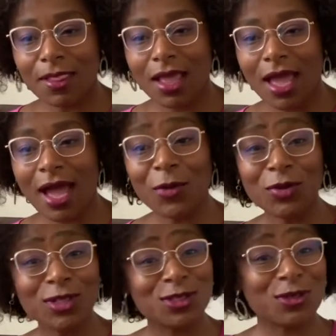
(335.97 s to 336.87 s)
I
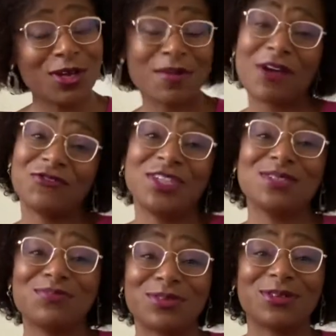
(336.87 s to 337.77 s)
want to talk about vision
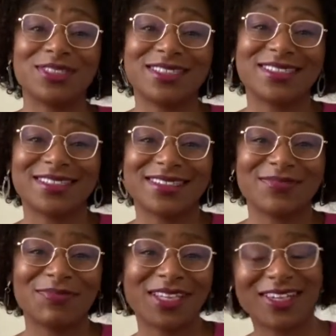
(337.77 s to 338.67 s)
boards,
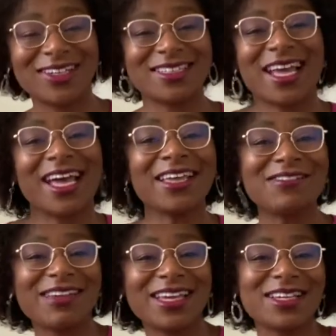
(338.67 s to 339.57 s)
because I
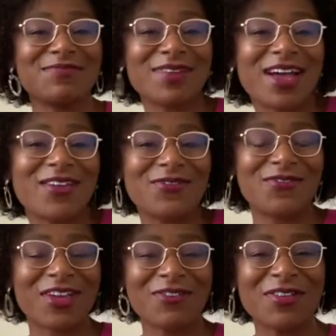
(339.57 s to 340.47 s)
created my
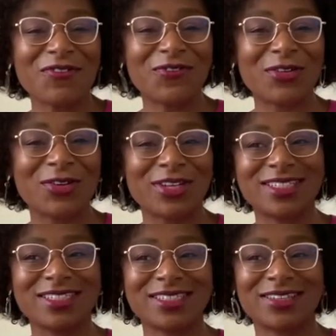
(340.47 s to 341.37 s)
very
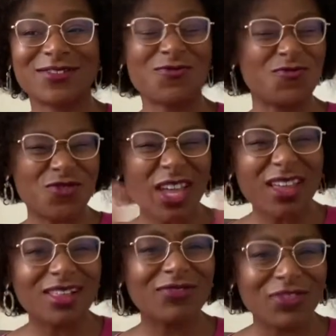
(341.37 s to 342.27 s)
first
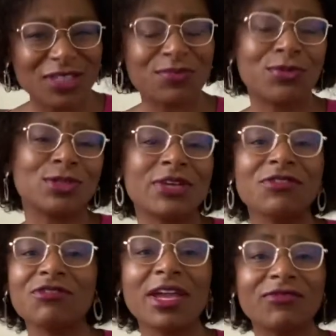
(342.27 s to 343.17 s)
real vision board. I've
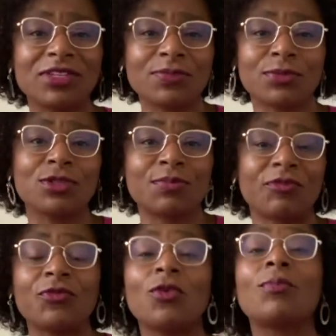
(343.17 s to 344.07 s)
created vision boards
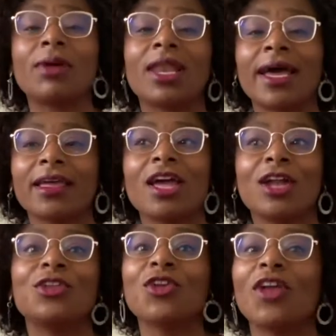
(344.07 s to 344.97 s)
before, but like
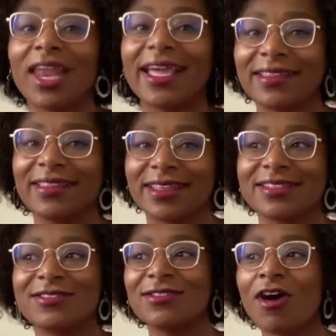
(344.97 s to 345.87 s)
not like this,
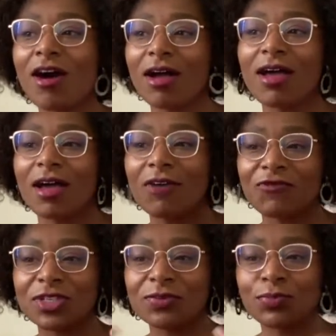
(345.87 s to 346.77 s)
not a
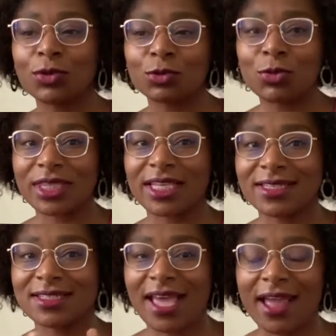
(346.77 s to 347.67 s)
vision board with
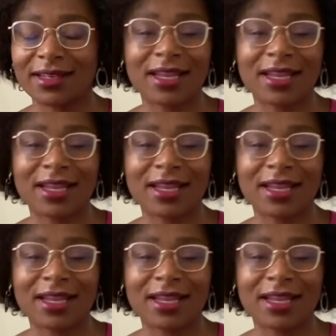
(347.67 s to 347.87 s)
intent.